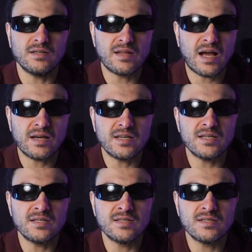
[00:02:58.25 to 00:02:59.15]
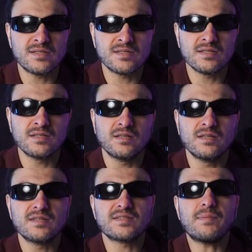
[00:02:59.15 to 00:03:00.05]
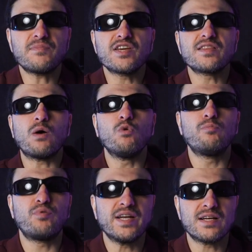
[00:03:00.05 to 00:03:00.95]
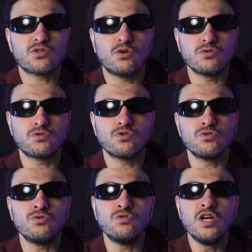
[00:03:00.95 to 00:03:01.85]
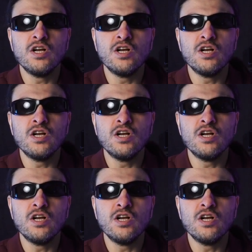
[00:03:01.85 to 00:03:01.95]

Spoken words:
That is something that will bring us on to